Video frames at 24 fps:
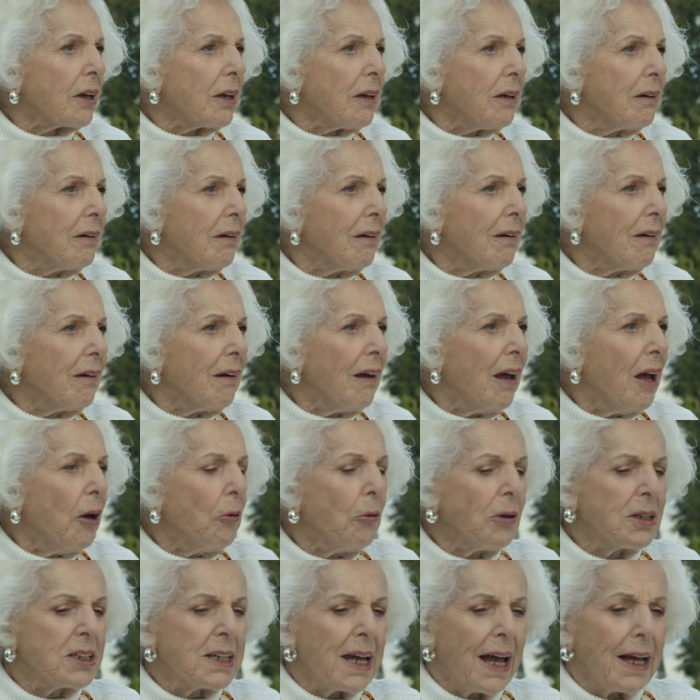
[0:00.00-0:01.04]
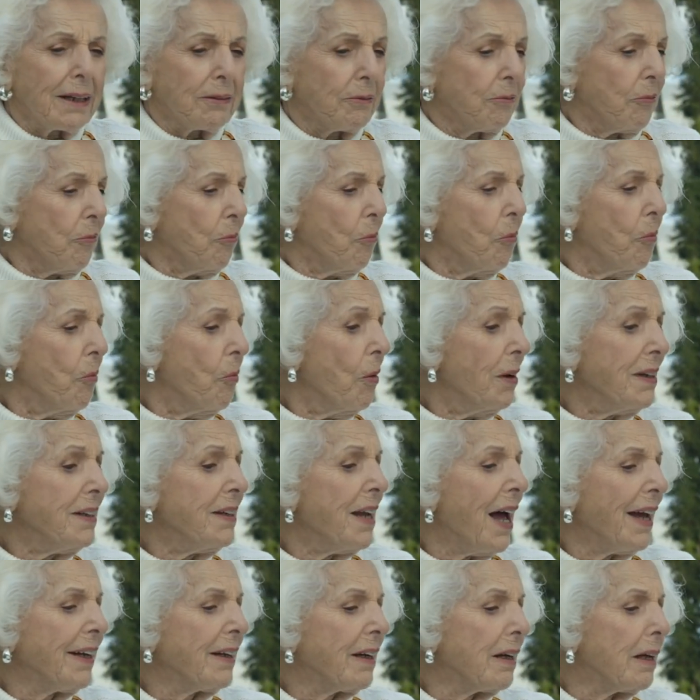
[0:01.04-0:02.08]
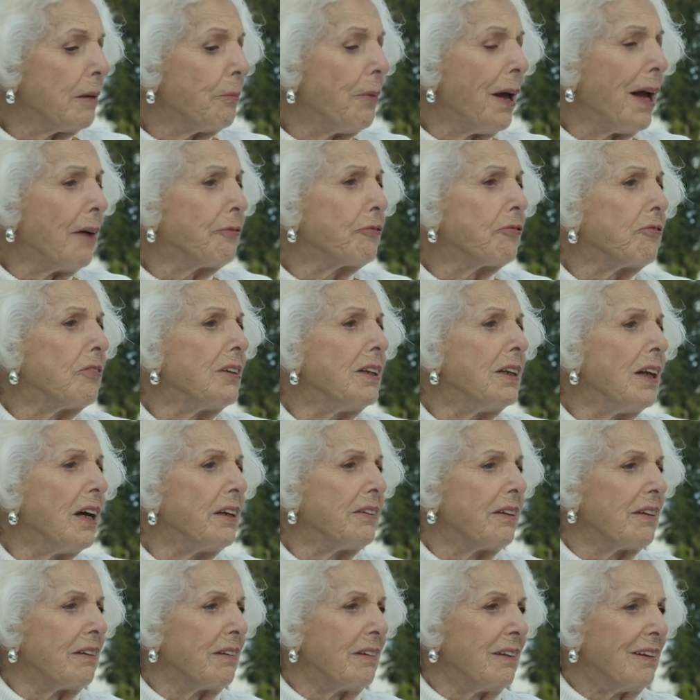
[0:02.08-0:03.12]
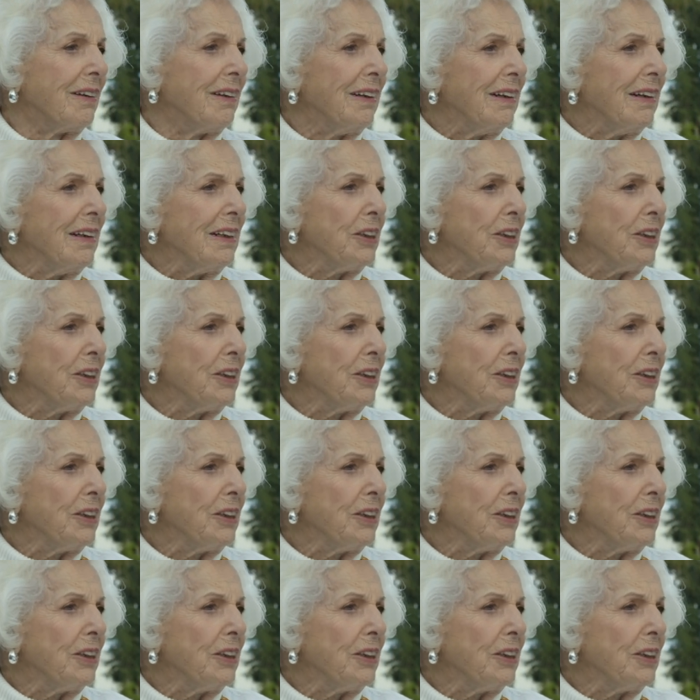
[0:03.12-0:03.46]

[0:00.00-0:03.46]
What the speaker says: Street, which had one nightclub after another.